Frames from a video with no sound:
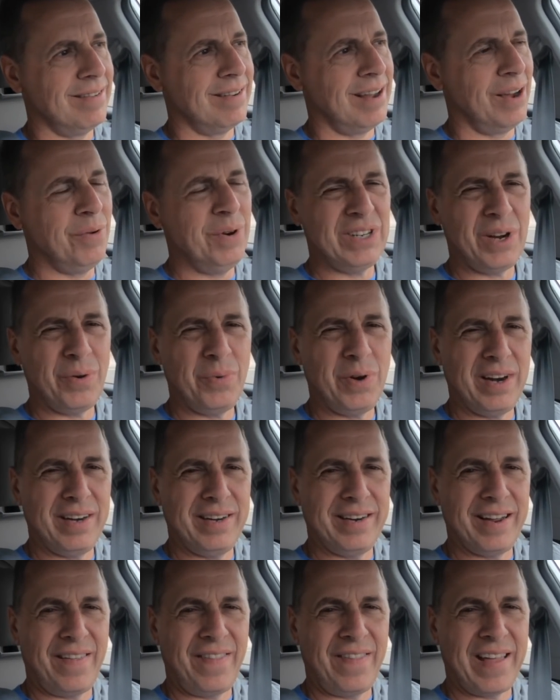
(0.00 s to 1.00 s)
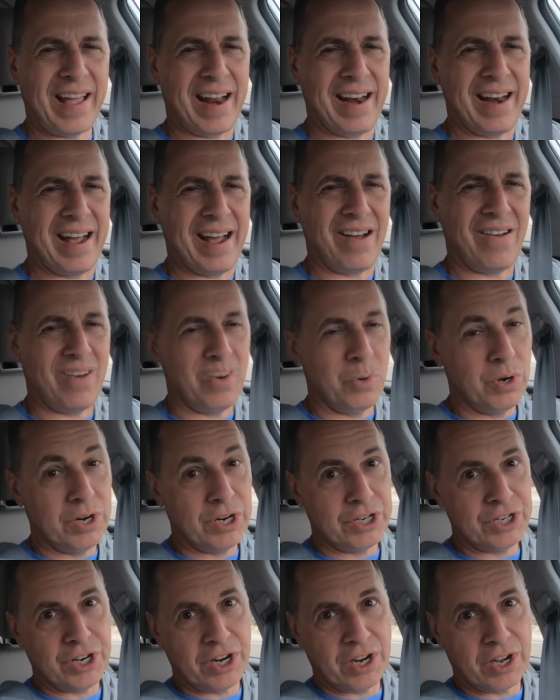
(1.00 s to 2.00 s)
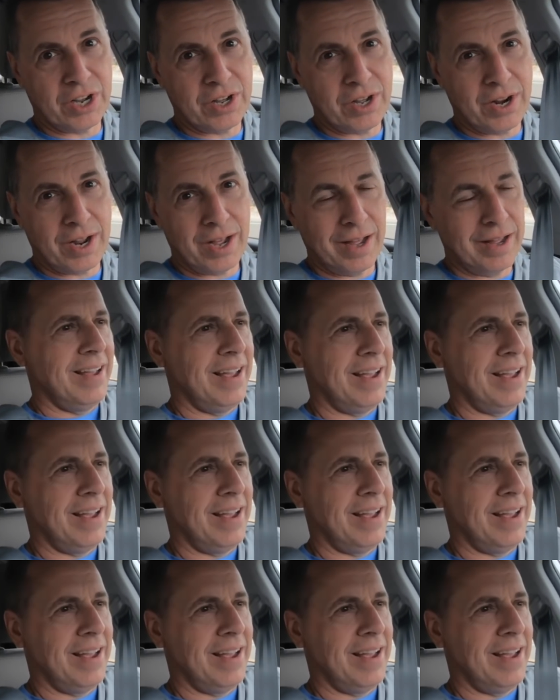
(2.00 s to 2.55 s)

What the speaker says: I wish I would have done that now. Woulda, shoulda, coulda.